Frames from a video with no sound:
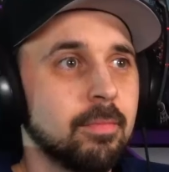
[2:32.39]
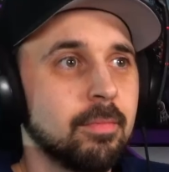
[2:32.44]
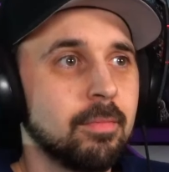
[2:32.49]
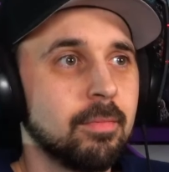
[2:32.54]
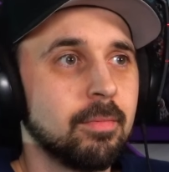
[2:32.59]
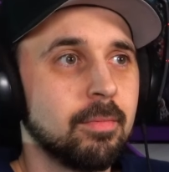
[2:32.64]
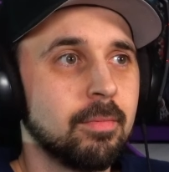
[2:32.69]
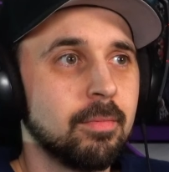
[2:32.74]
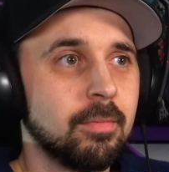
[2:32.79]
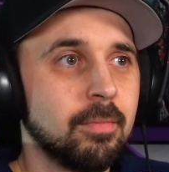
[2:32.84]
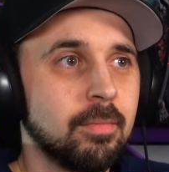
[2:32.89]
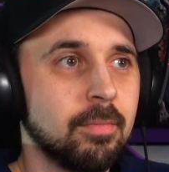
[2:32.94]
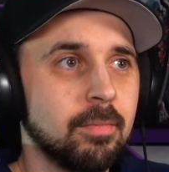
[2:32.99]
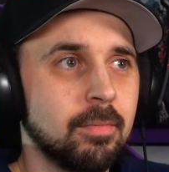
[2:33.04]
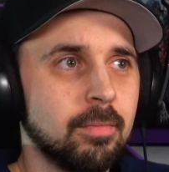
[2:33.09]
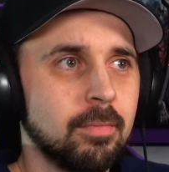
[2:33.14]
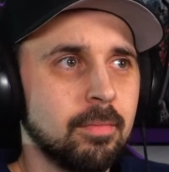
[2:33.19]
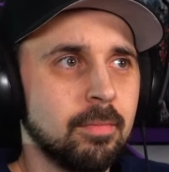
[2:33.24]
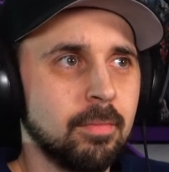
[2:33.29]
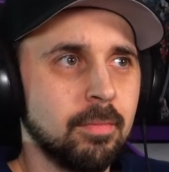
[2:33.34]

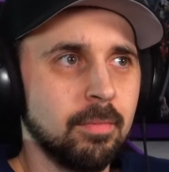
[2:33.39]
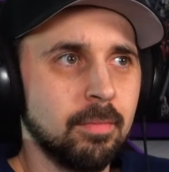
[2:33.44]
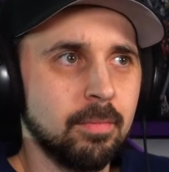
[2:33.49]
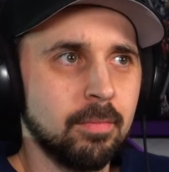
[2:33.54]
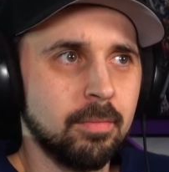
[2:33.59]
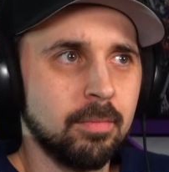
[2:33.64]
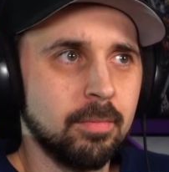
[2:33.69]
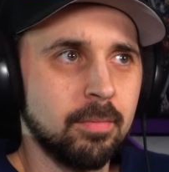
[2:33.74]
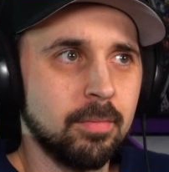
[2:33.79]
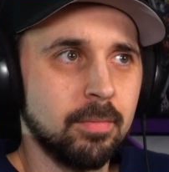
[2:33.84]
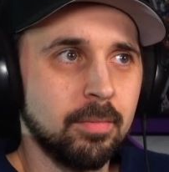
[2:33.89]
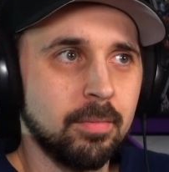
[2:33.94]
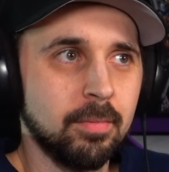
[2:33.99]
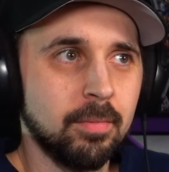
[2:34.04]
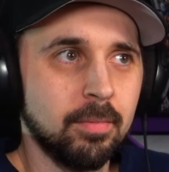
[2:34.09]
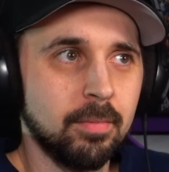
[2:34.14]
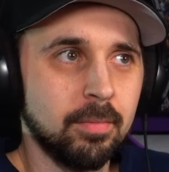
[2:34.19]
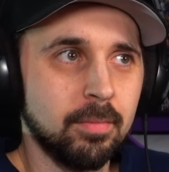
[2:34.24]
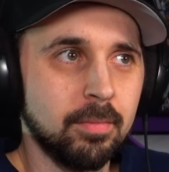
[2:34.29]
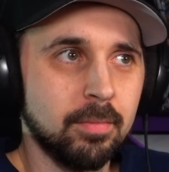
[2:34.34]

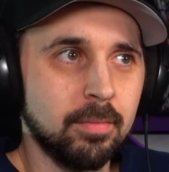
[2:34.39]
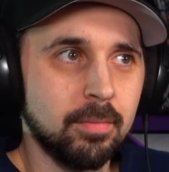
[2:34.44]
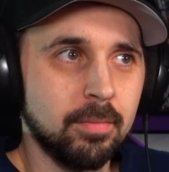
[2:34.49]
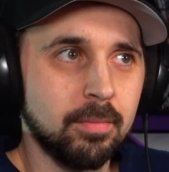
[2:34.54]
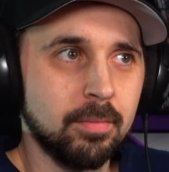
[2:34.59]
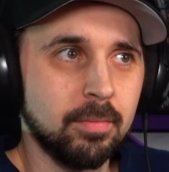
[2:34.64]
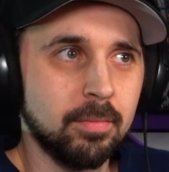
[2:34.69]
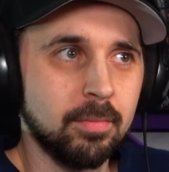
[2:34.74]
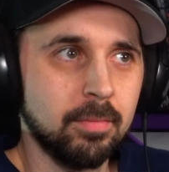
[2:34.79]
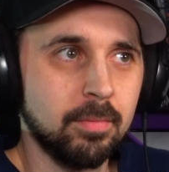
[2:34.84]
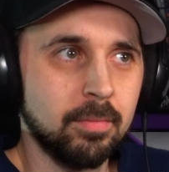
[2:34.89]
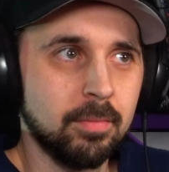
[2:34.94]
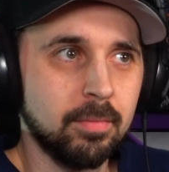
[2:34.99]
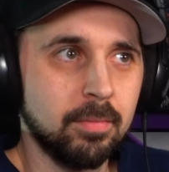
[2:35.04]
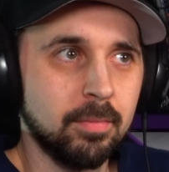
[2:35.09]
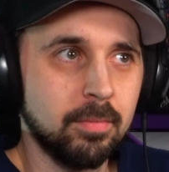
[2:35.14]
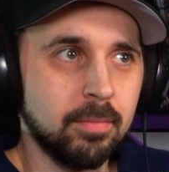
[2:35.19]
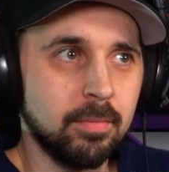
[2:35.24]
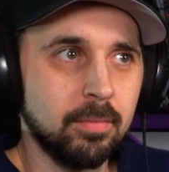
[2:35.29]
(silent)